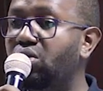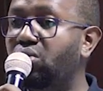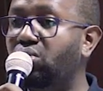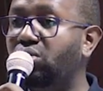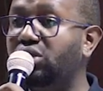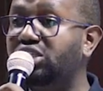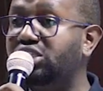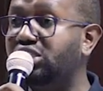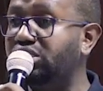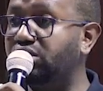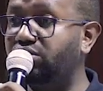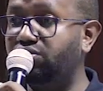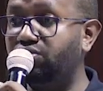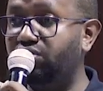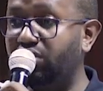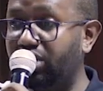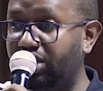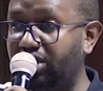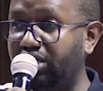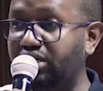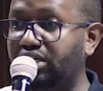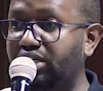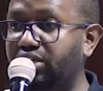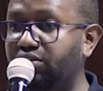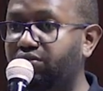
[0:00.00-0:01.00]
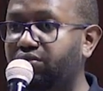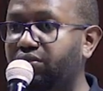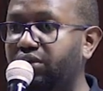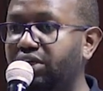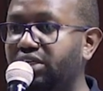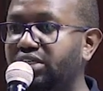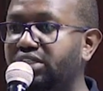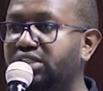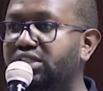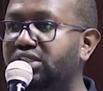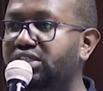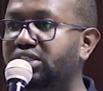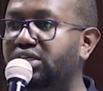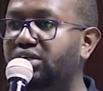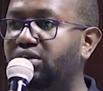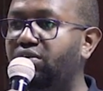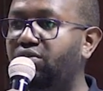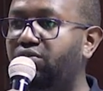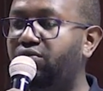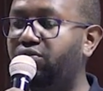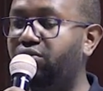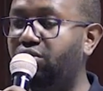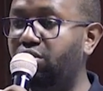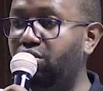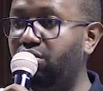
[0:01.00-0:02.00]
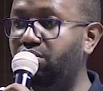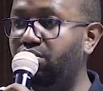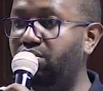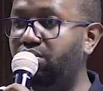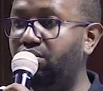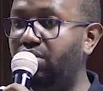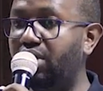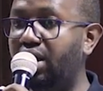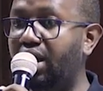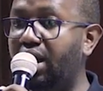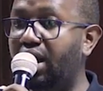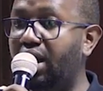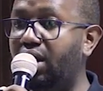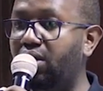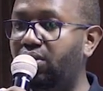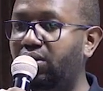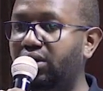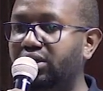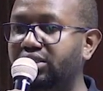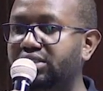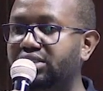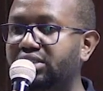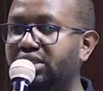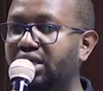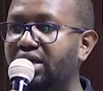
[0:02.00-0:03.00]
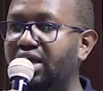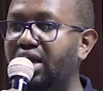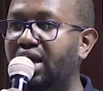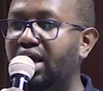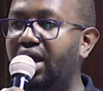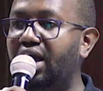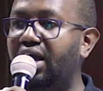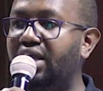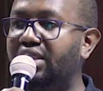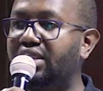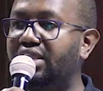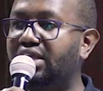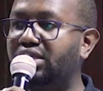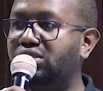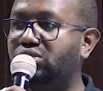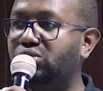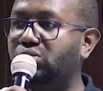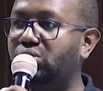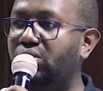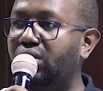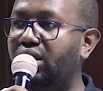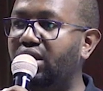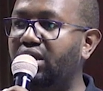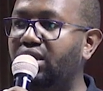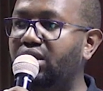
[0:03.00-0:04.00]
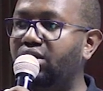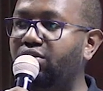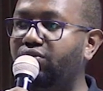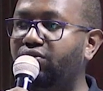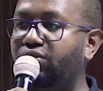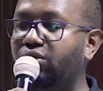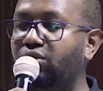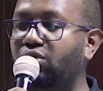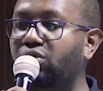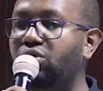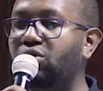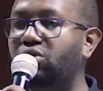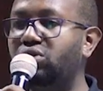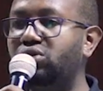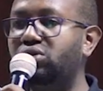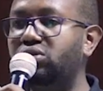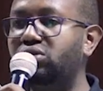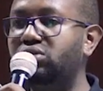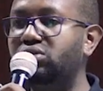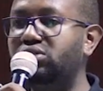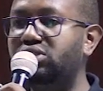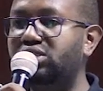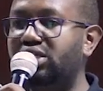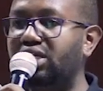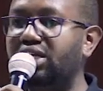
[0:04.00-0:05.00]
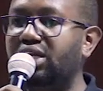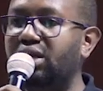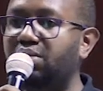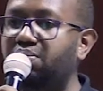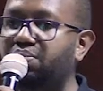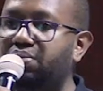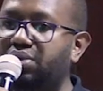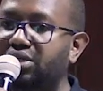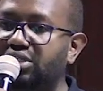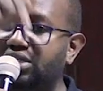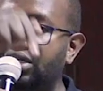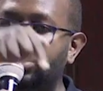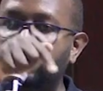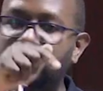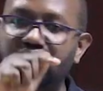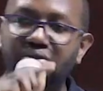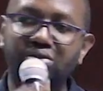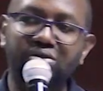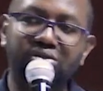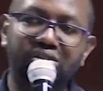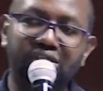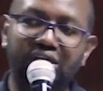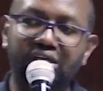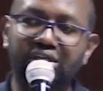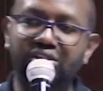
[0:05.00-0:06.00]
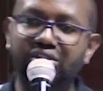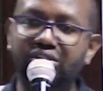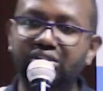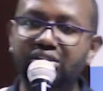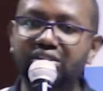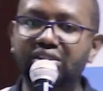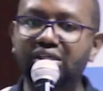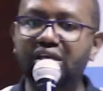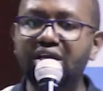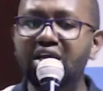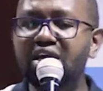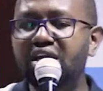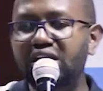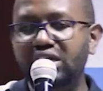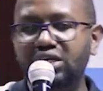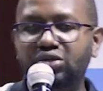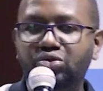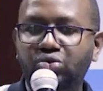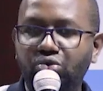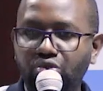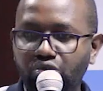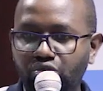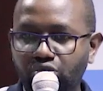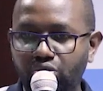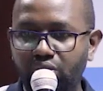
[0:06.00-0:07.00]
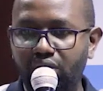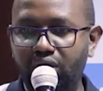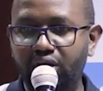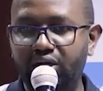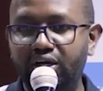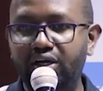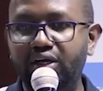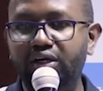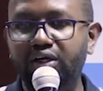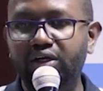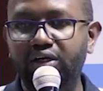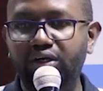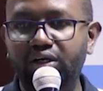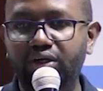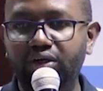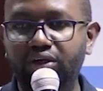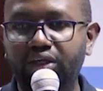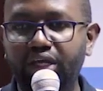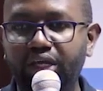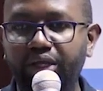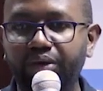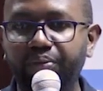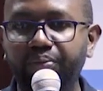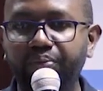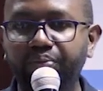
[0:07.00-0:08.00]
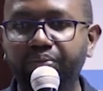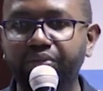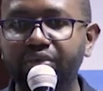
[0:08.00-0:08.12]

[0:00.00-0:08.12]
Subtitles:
which is very different from ours. And that's why if you go take M-Pesa to those countries, it won't work. Okay.